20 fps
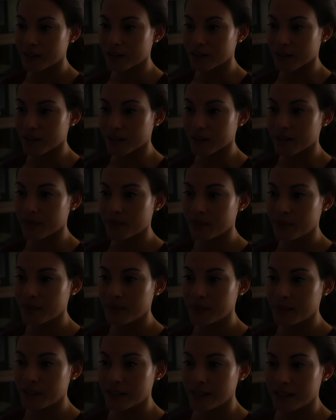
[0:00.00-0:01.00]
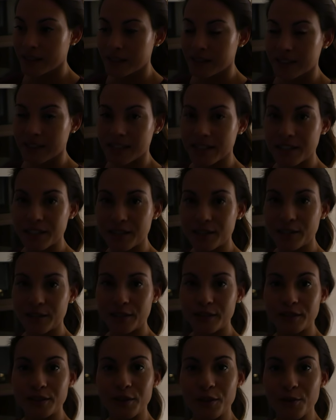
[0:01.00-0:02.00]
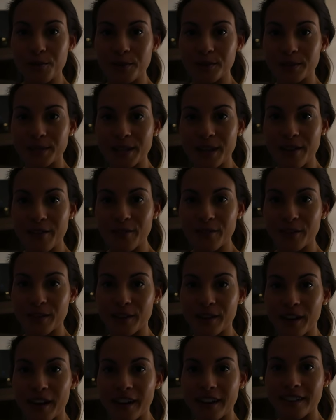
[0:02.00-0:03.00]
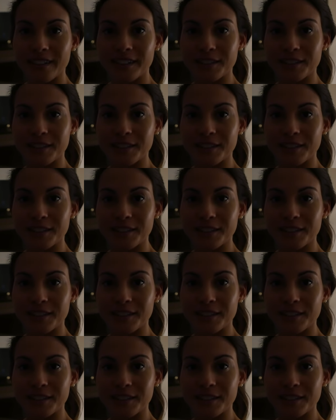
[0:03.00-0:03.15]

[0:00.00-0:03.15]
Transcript: so he's almost down for the night,